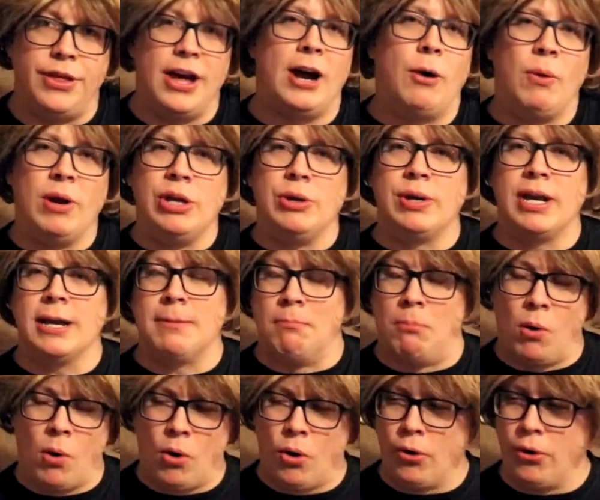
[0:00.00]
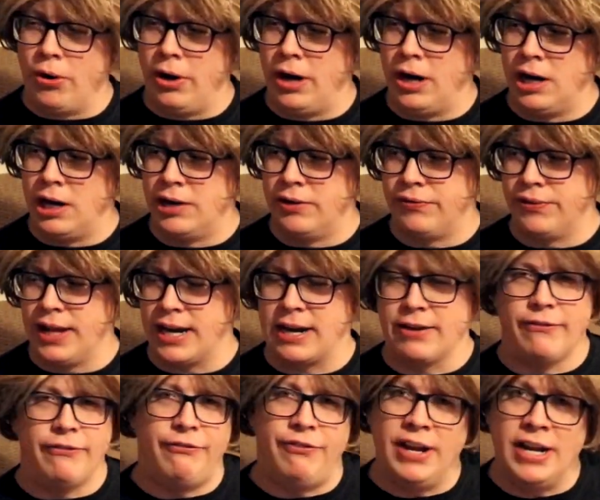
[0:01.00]
That way you get more of like
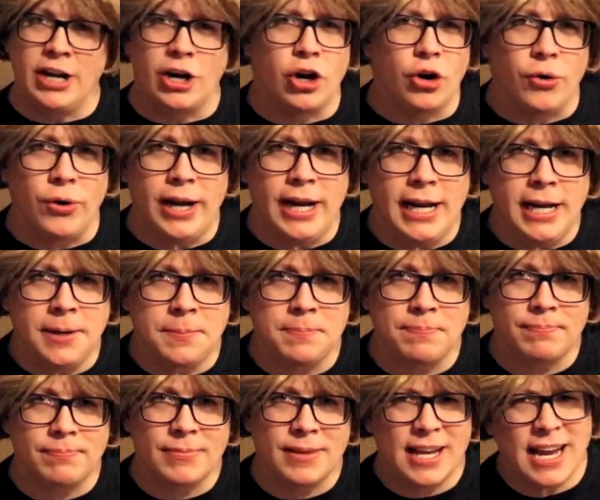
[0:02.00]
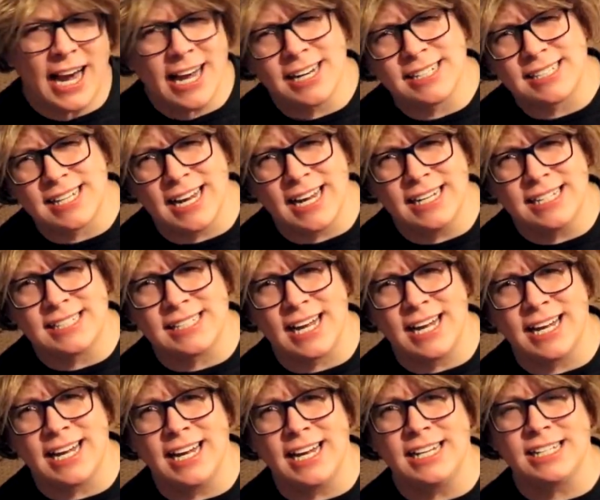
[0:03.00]
a vinegary kind of taste,
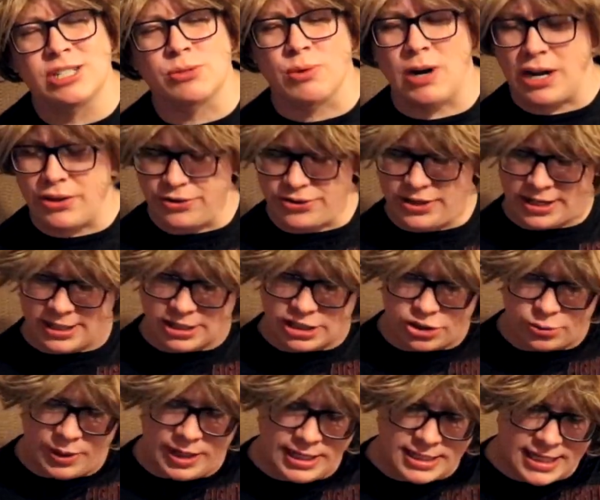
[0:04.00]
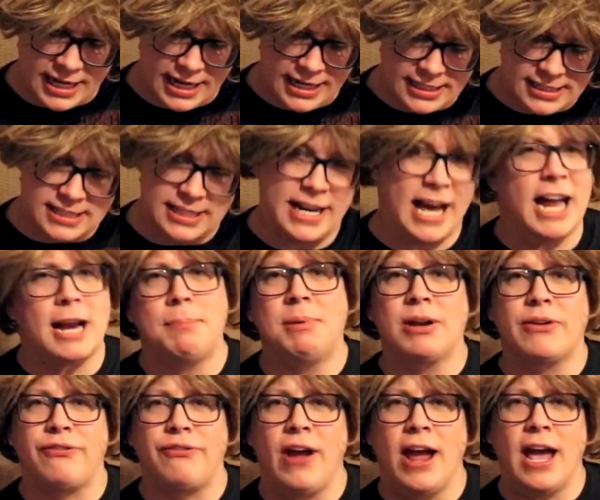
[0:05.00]
I guess, rather than a sweet taste. Not a
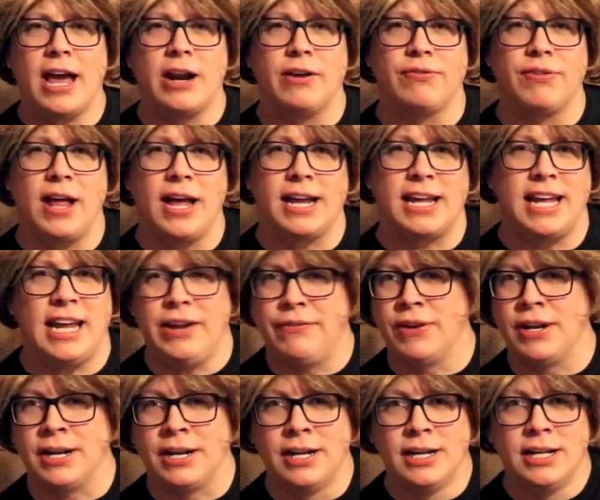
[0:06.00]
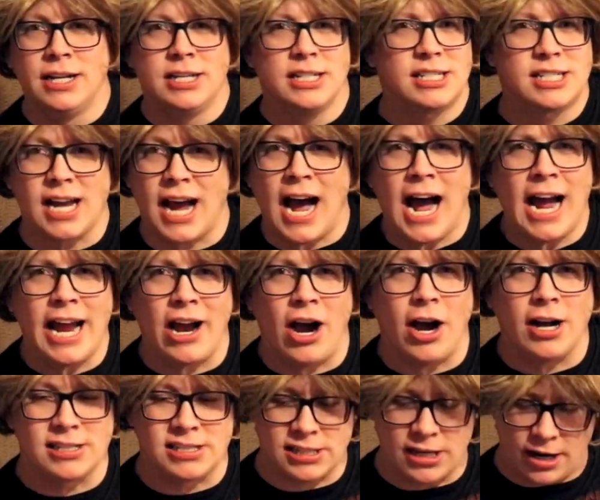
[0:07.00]
big fan of like even Thai
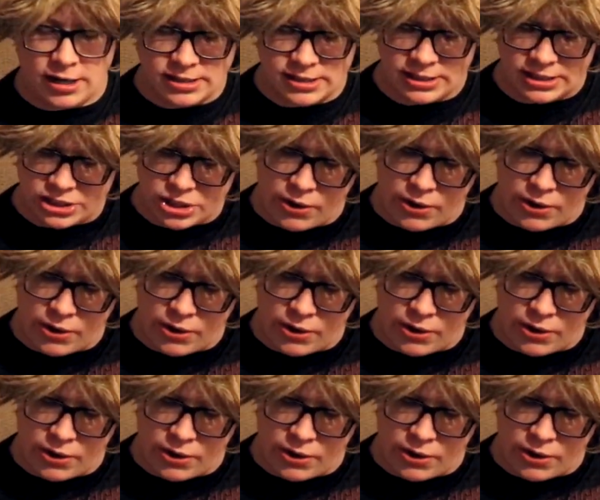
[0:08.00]
hot sauces.